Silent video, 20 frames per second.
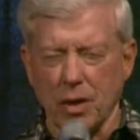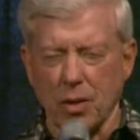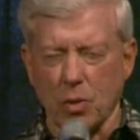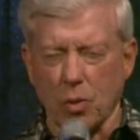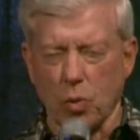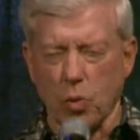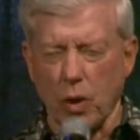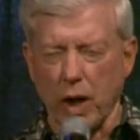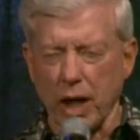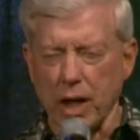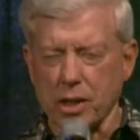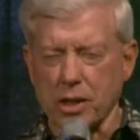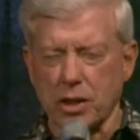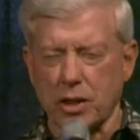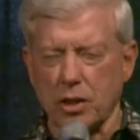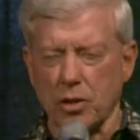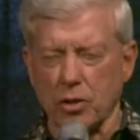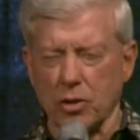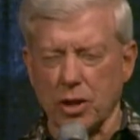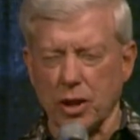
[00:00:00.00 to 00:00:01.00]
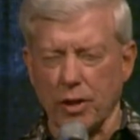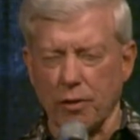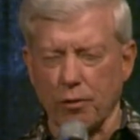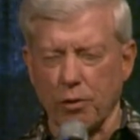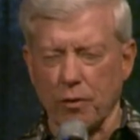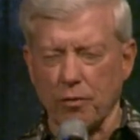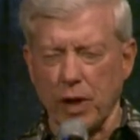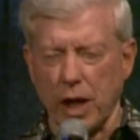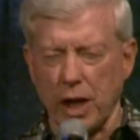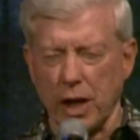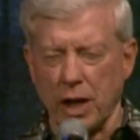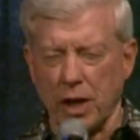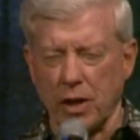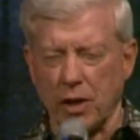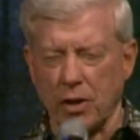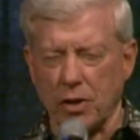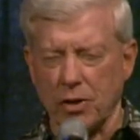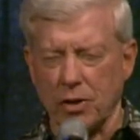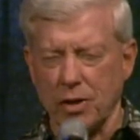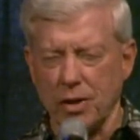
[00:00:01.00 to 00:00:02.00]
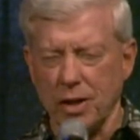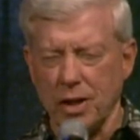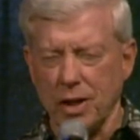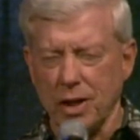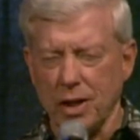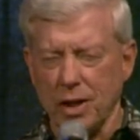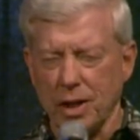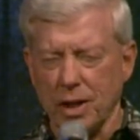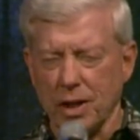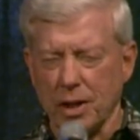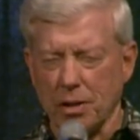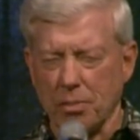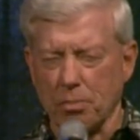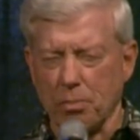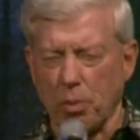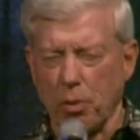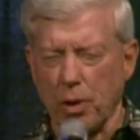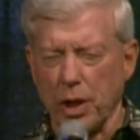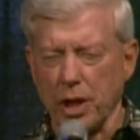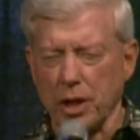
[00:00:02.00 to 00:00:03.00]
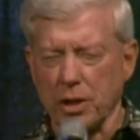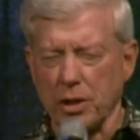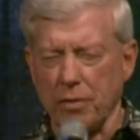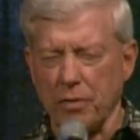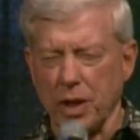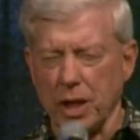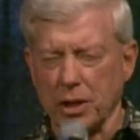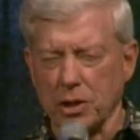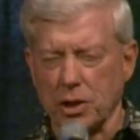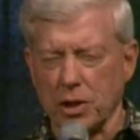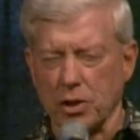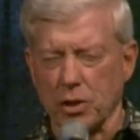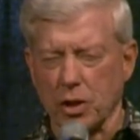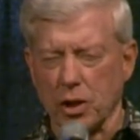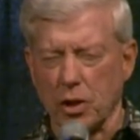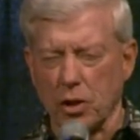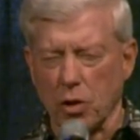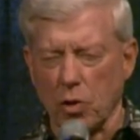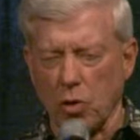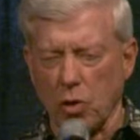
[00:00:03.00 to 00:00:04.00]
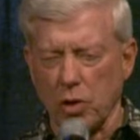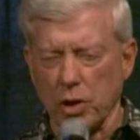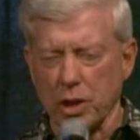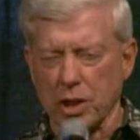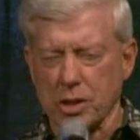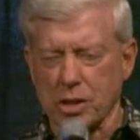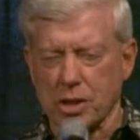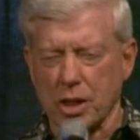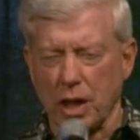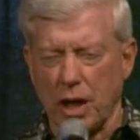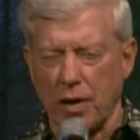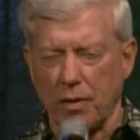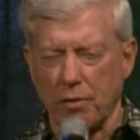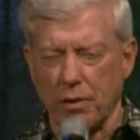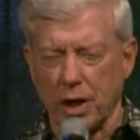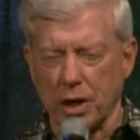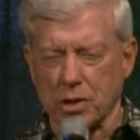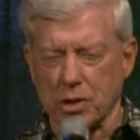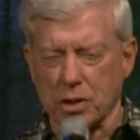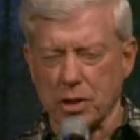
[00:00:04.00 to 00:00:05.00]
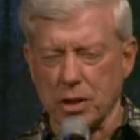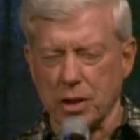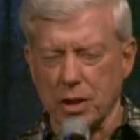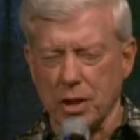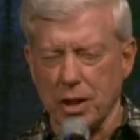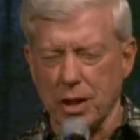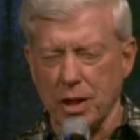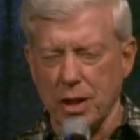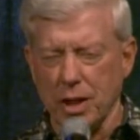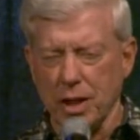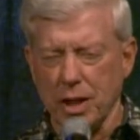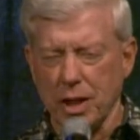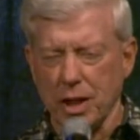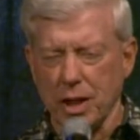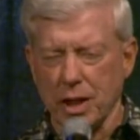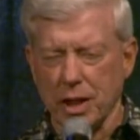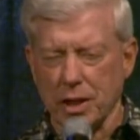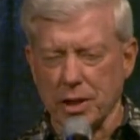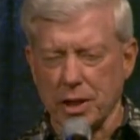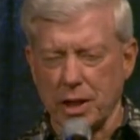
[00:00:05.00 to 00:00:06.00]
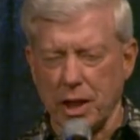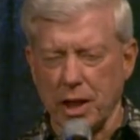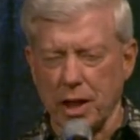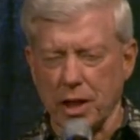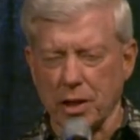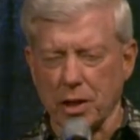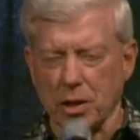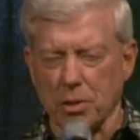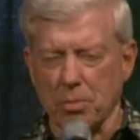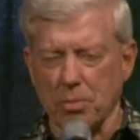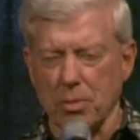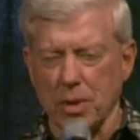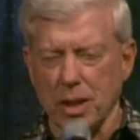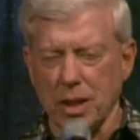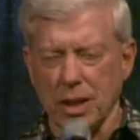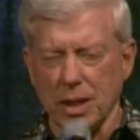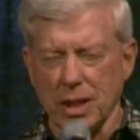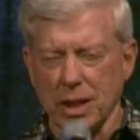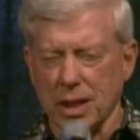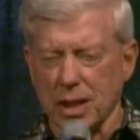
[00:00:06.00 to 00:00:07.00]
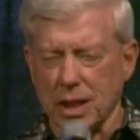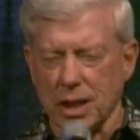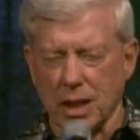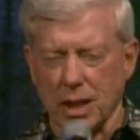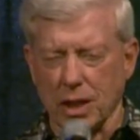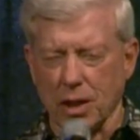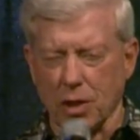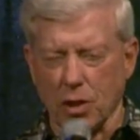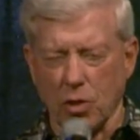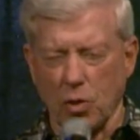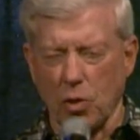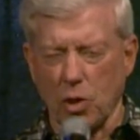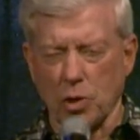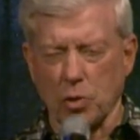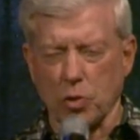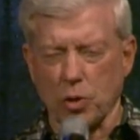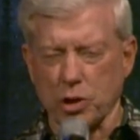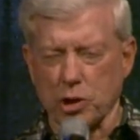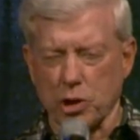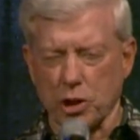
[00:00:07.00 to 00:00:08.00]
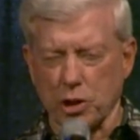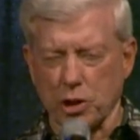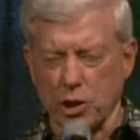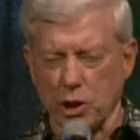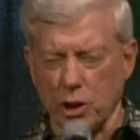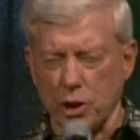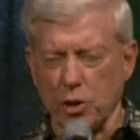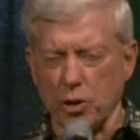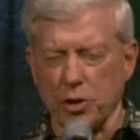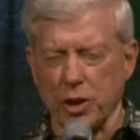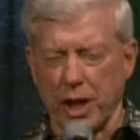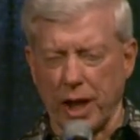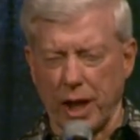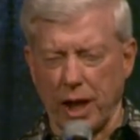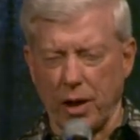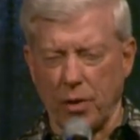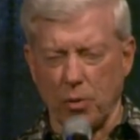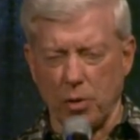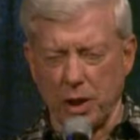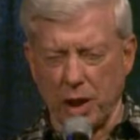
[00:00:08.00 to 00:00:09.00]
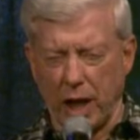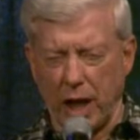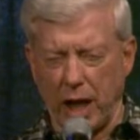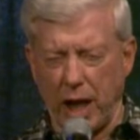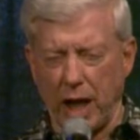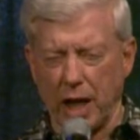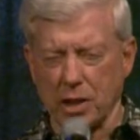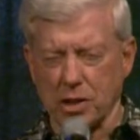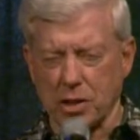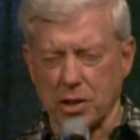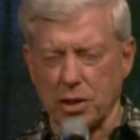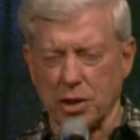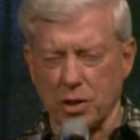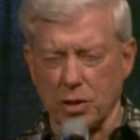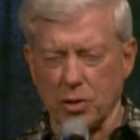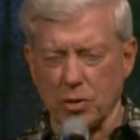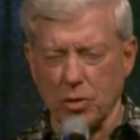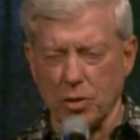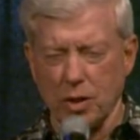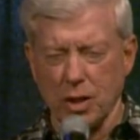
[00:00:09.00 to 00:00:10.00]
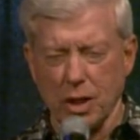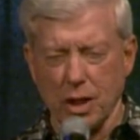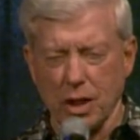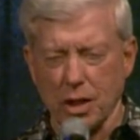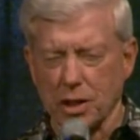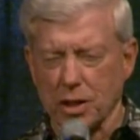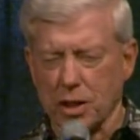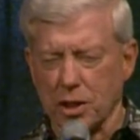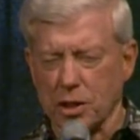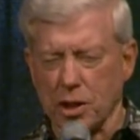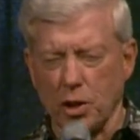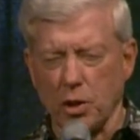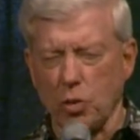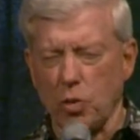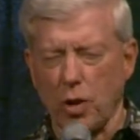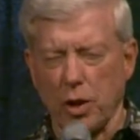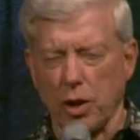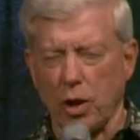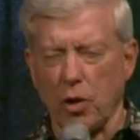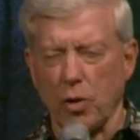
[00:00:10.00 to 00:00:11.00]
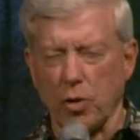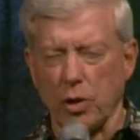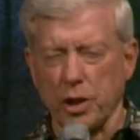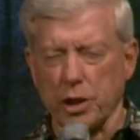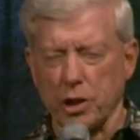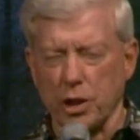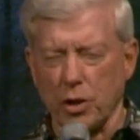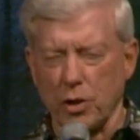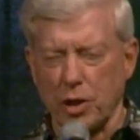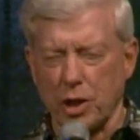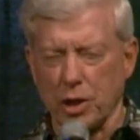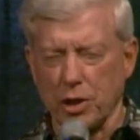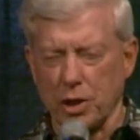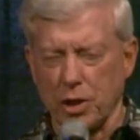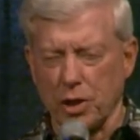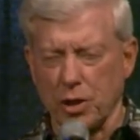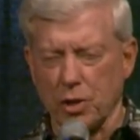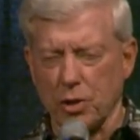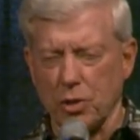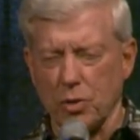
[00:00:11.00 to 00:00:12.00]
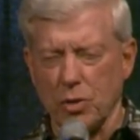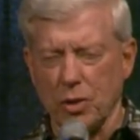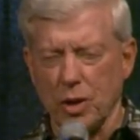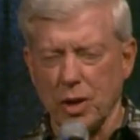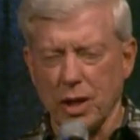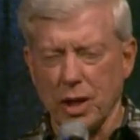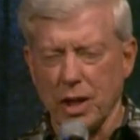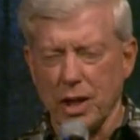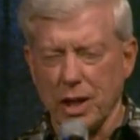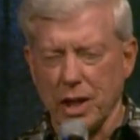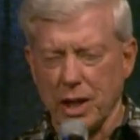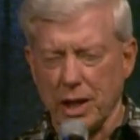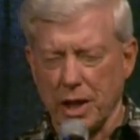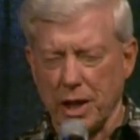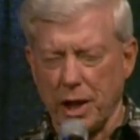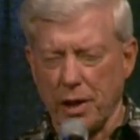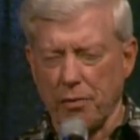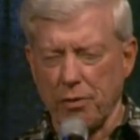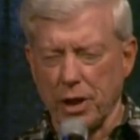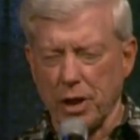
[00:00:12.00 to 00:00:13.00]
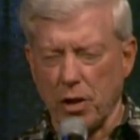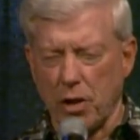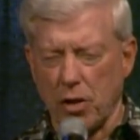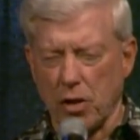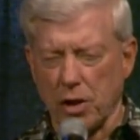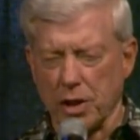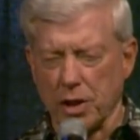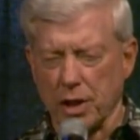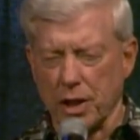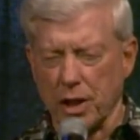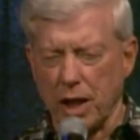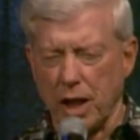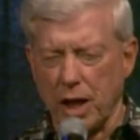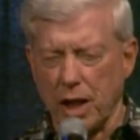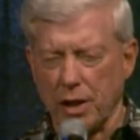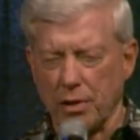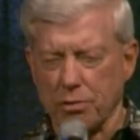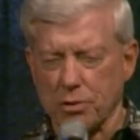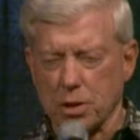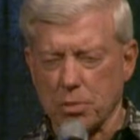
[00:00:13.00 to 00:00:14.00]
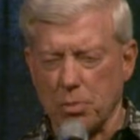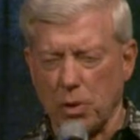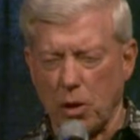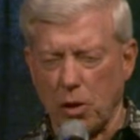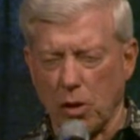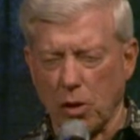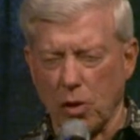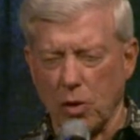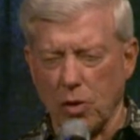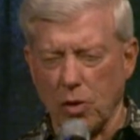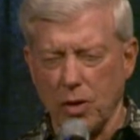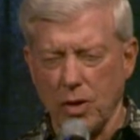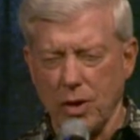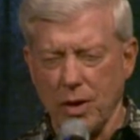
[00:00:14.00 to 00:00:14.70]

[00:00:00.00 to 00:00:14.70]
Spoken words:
rescue them from hell and bring them into your glorious salvation and kingdom. Lord, would you do that? We ask you to do what only you can do in every heart and life tomorrow.